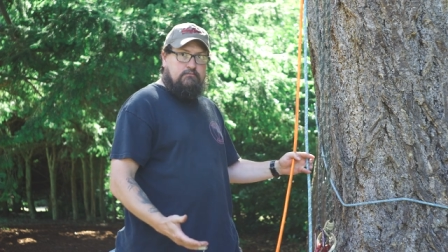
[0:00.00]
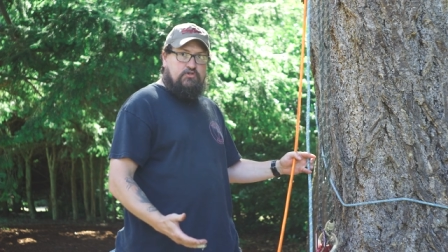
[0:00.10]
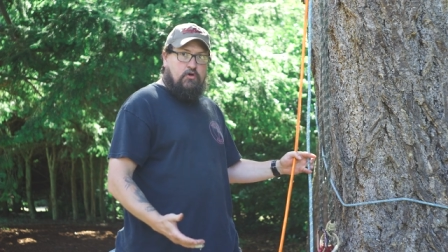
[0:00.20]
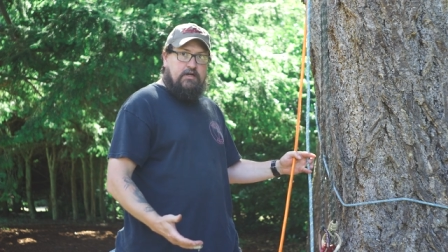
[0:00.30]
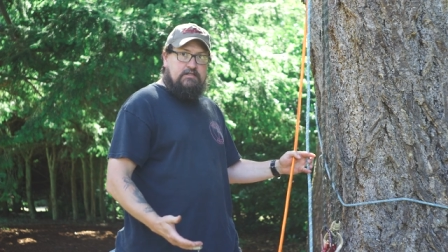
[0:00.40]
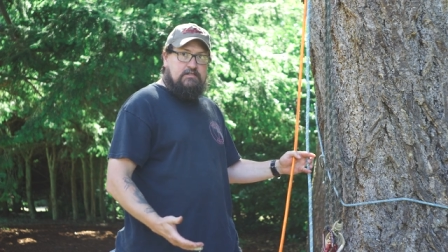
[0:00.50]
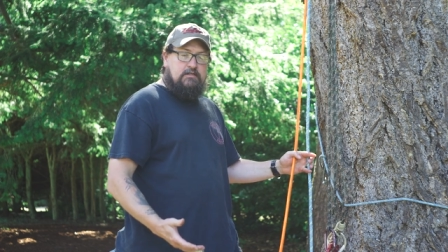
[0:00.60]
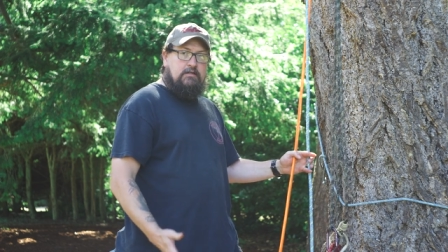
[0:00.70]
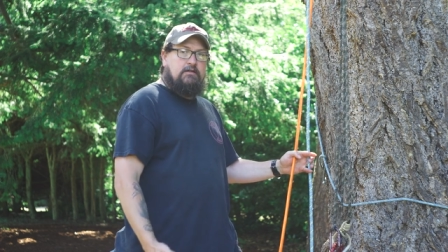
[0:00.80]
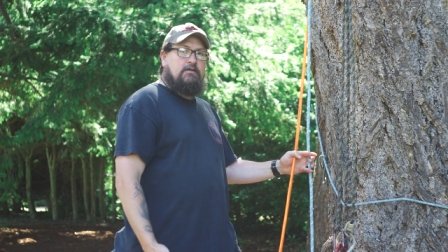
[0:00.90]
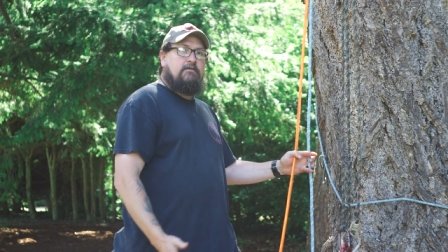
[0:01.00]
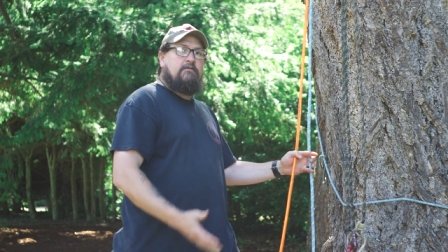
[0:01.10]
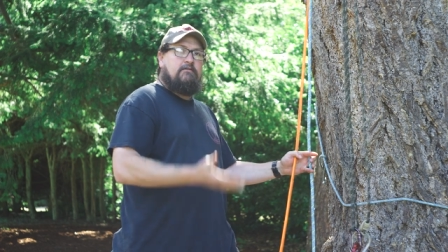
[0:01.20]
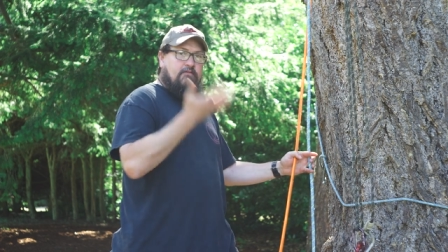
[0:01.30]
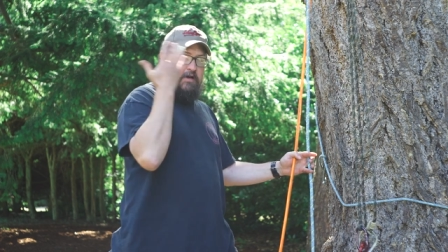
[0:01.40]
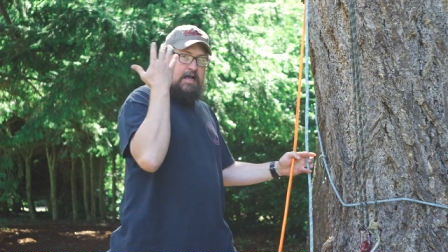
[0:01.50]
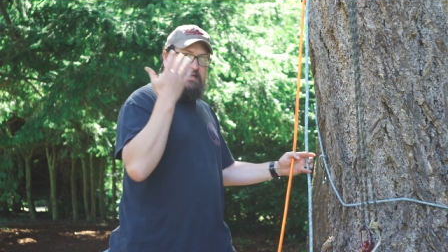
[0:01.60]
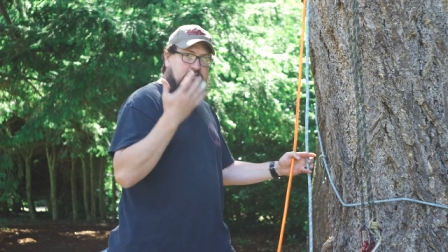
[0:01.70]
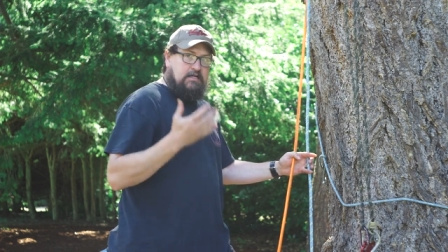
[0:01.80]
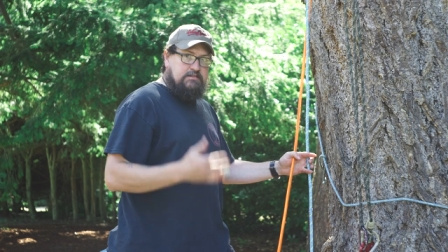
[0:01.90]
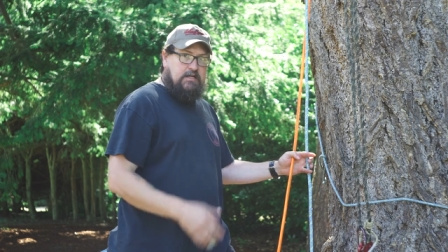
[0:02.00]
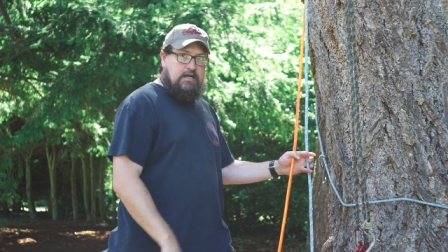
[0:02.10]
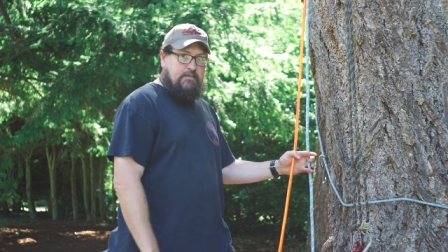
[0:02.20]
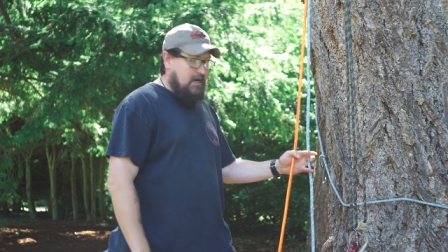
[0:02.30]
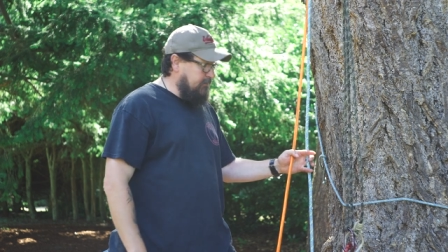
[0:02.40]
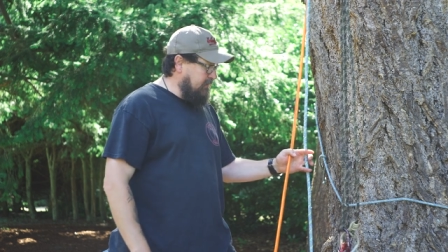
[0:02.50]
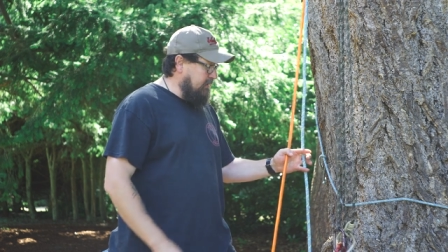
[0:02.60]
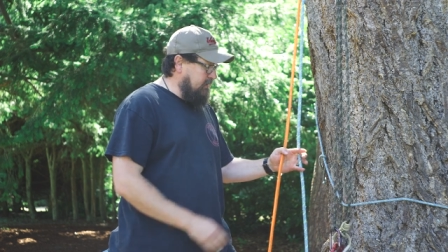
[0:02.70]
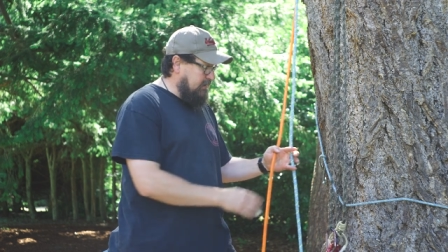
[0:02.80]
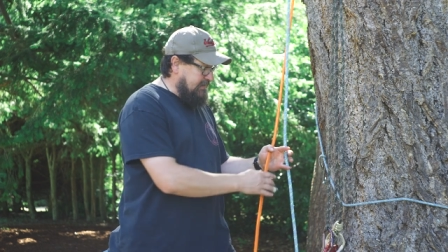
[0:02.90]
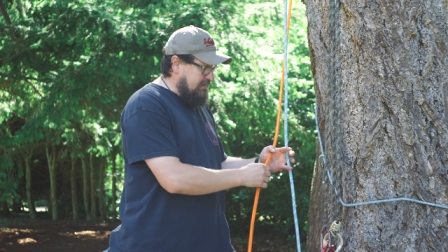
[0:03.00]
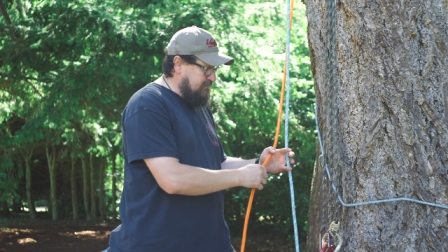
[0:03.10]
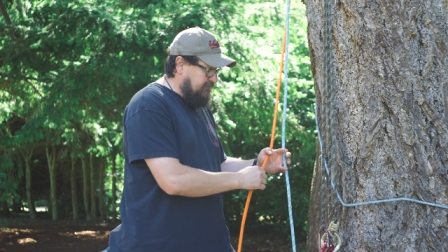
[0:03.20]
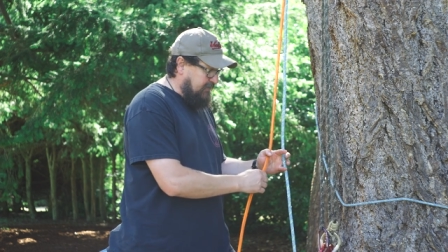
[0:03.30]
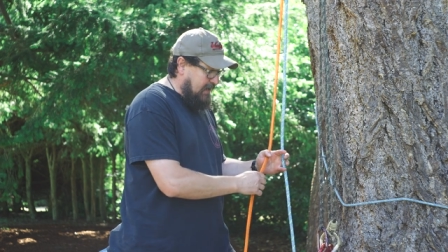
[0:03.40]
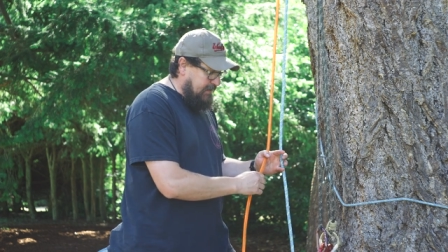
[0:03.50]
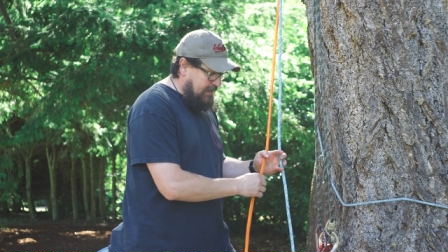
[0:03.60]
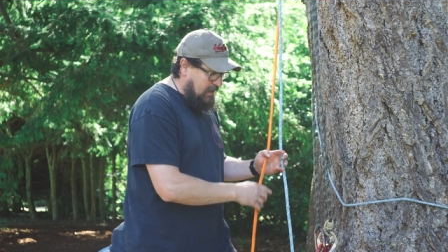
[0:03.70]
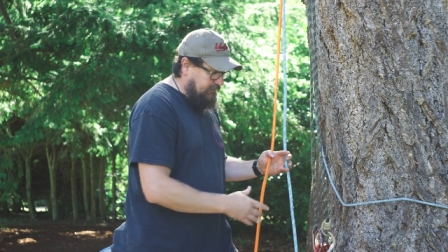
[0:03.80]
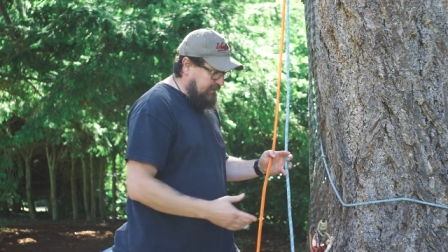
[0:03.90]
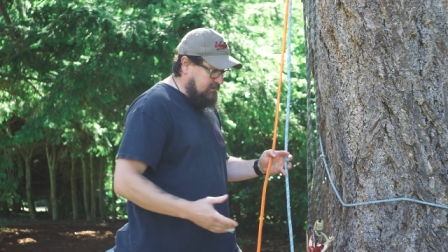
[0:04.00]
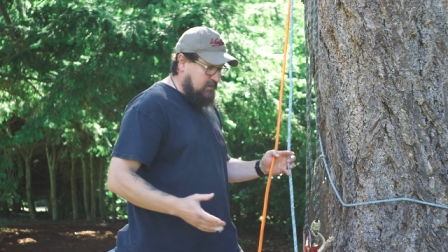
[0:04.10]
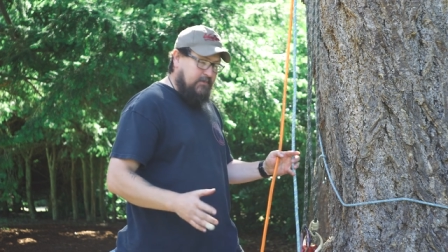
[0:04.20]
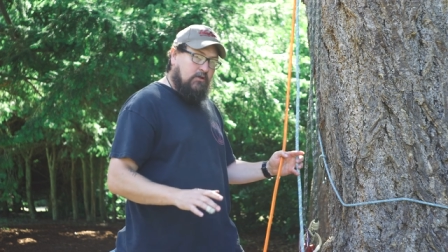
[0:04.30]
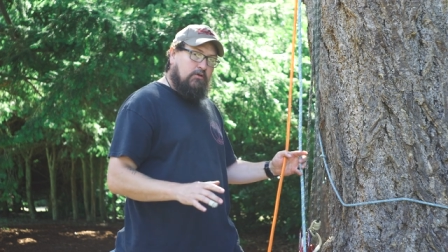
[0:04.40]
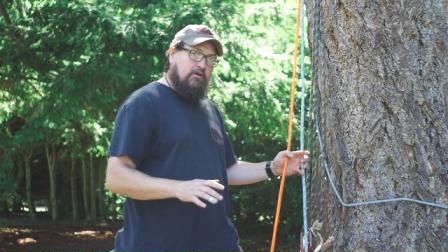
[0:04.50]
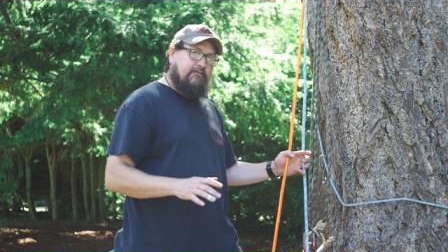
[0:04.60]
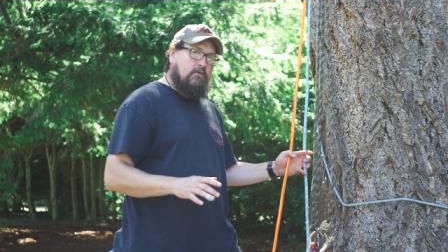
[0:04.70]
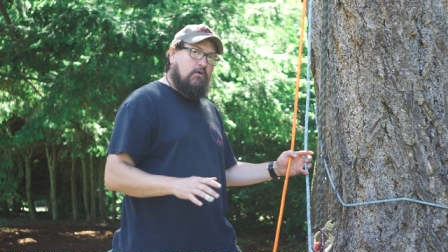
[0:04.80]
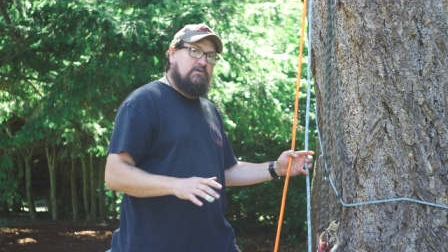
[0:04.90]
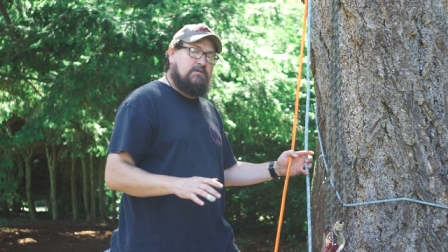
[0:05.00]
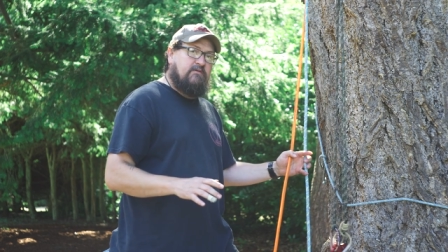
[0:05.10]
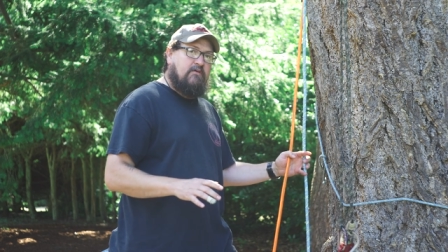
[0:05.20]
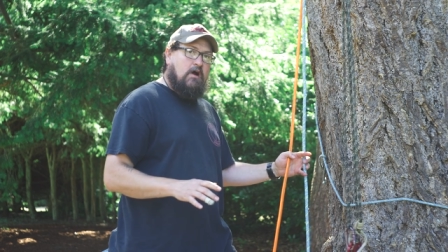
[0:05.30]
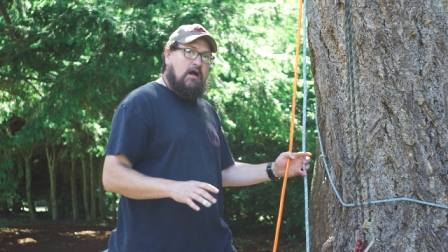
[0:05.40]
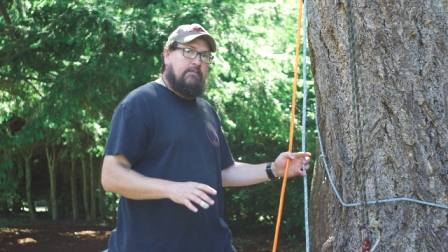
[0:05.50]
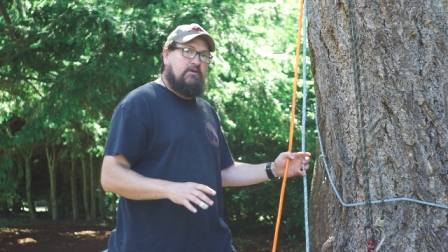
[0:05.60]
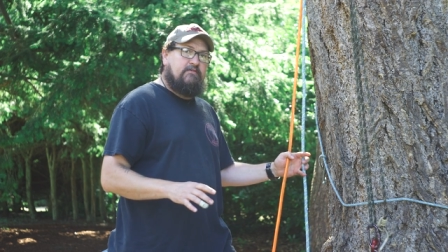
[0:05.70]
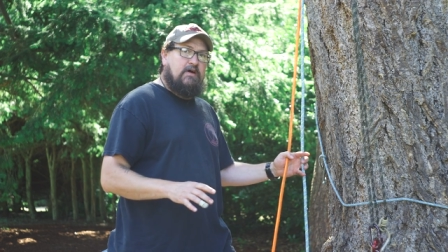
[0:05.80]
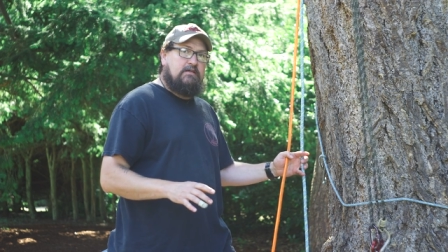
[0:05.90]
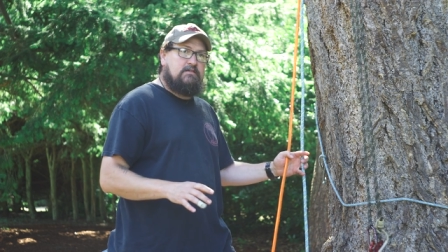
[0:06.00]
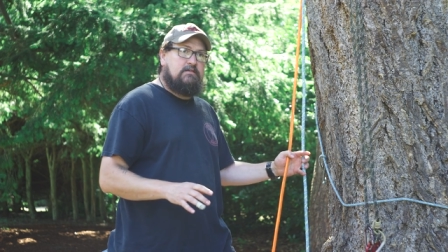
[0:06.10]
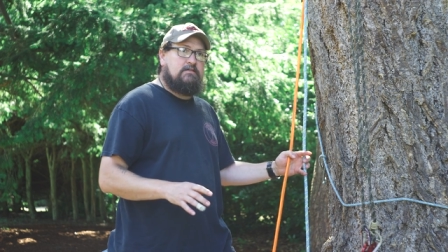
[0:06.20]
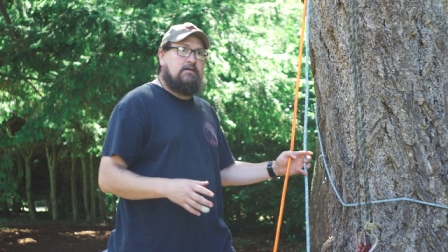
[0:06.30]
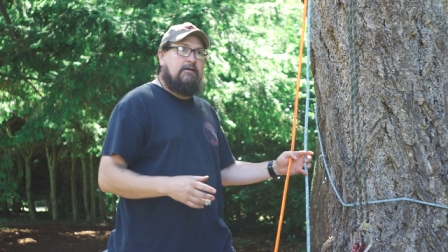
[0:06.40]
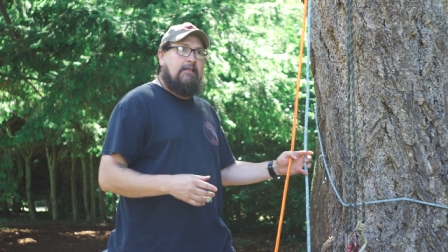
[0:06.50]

choice for an access line, in my opinion. It doesn't flatten out. That's something you look for with some of our hybrid devices.